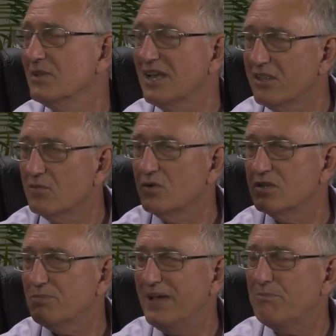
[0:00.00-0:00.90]
In other
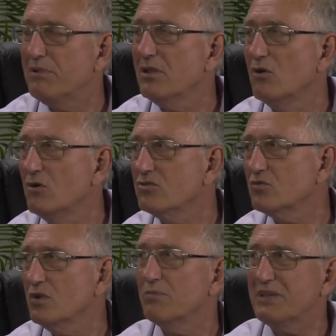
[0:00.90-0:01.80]
words, papal
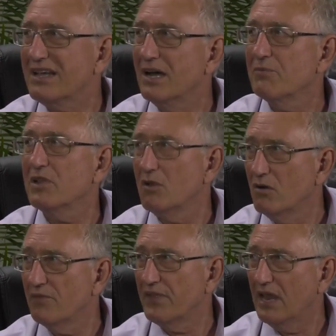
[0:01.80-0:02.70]
laws will become the
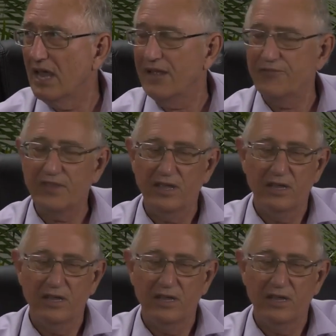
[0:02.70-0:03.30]
law of the land.